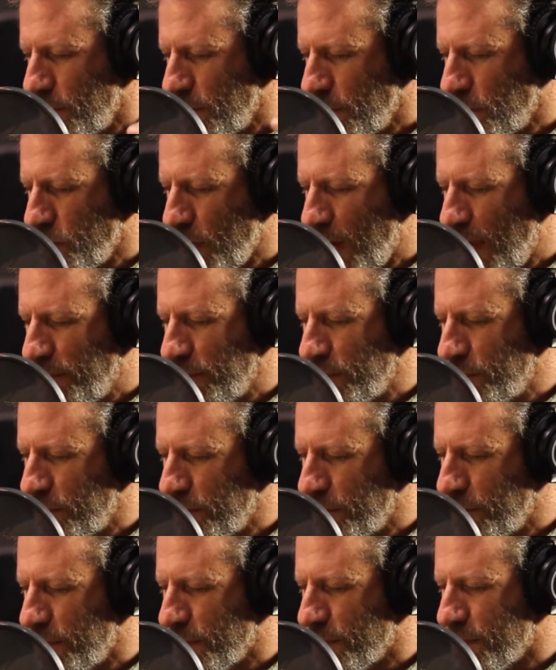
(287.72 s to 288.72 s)
travel to
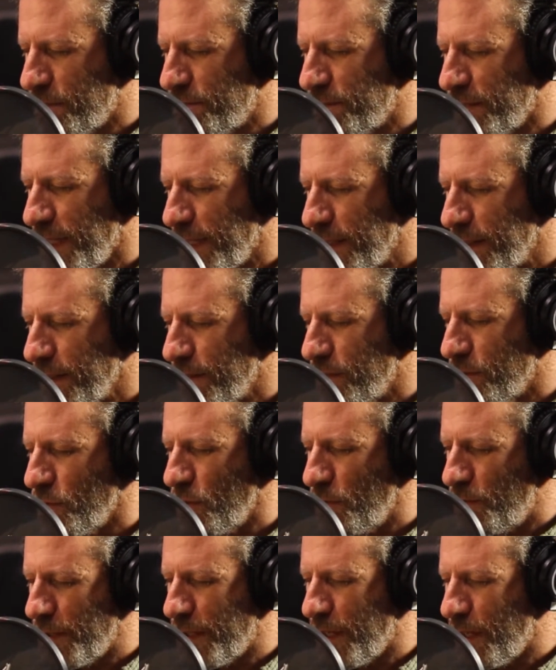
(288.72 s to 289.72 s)
a distant planet,
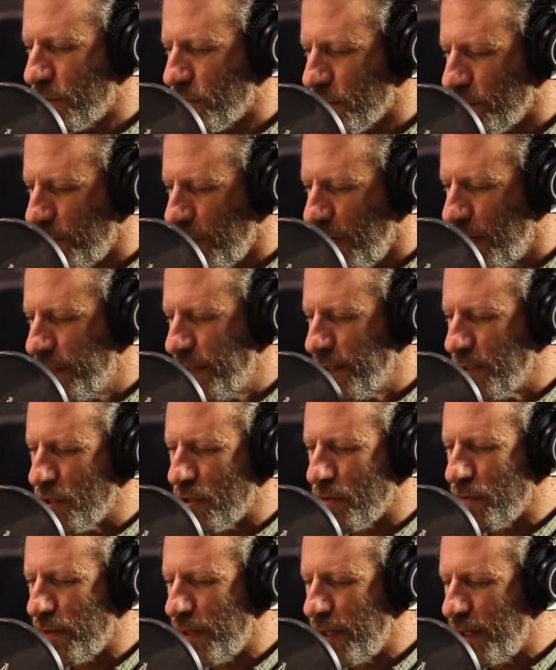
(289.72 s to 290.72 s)
duplicate your body, and
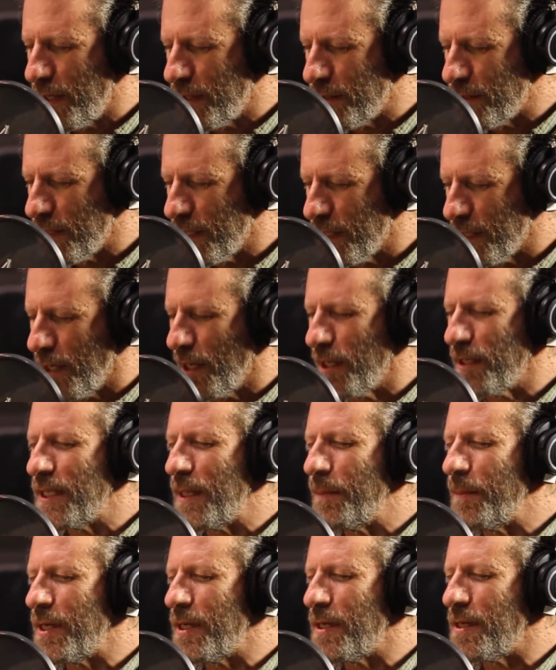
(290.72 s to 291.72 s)
create an
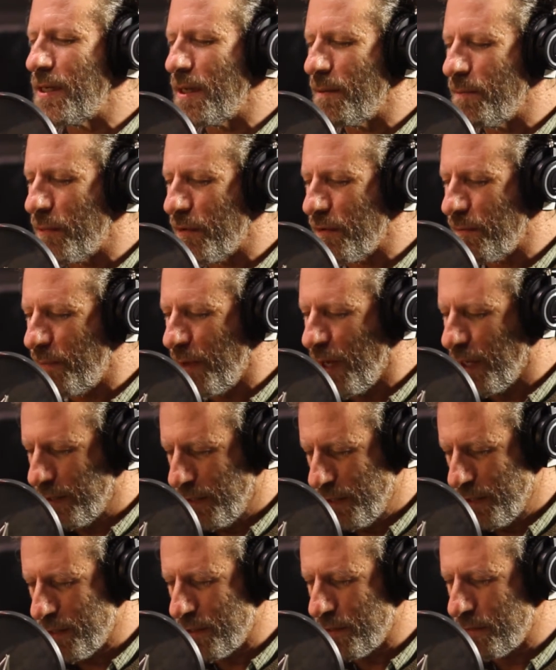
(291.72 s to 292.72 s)
unlimited number of
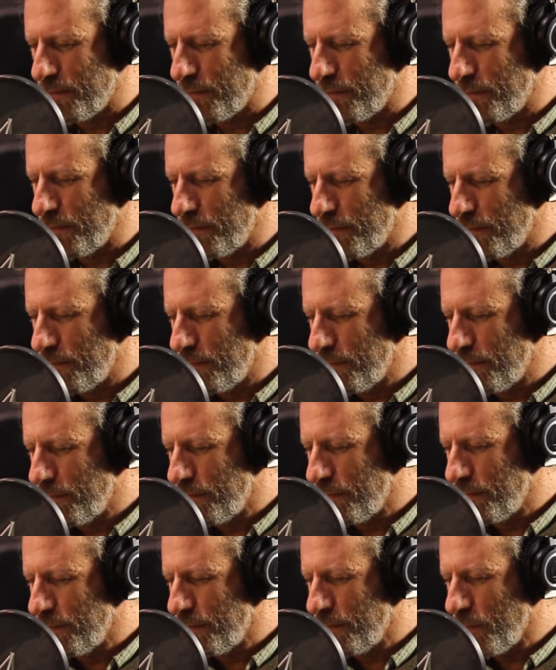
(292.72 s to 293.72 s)
bodies,
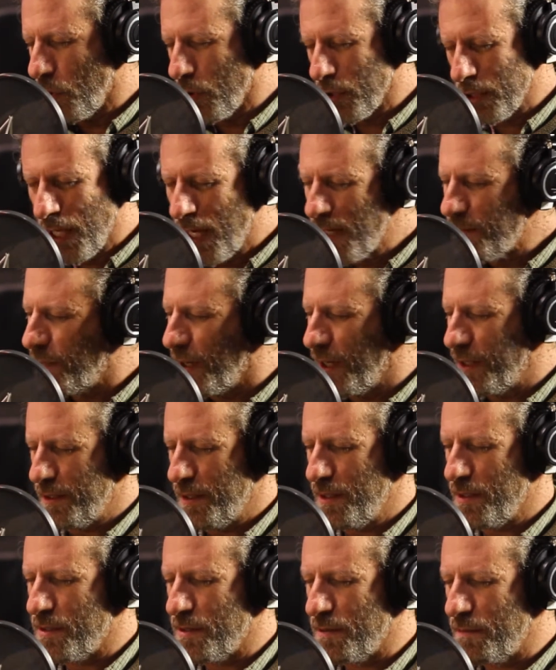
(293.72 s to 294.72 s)
or light
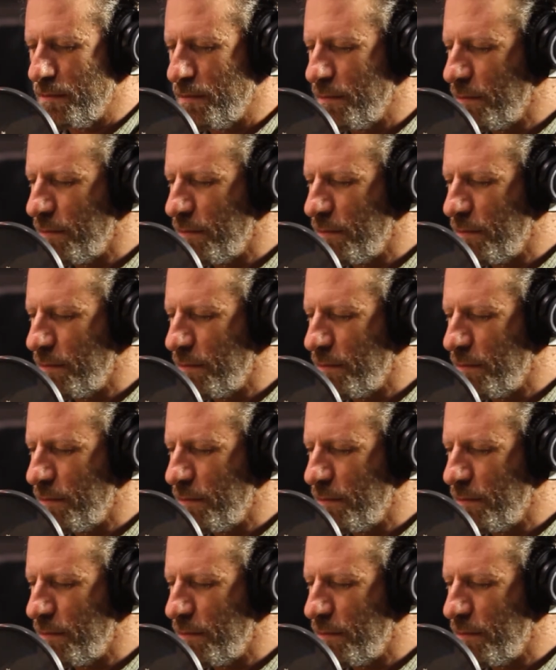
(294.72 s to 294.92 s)
bodies.